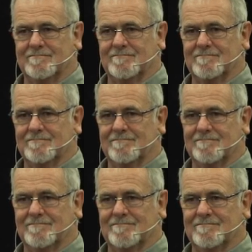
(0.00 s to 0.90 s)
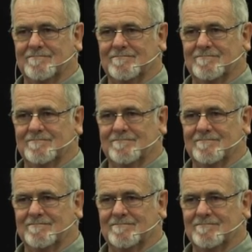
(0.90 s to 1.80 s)

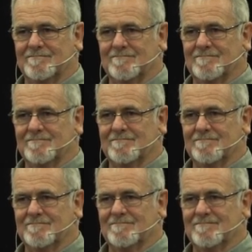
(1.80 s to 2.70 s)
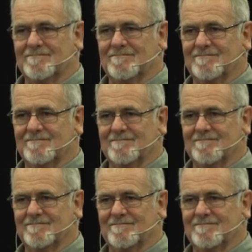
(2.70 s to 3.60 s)

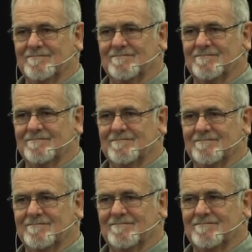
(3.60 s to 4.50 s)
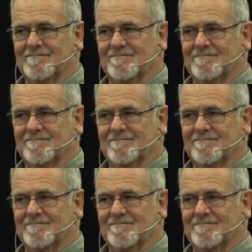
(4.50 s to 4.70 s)
(not speaking)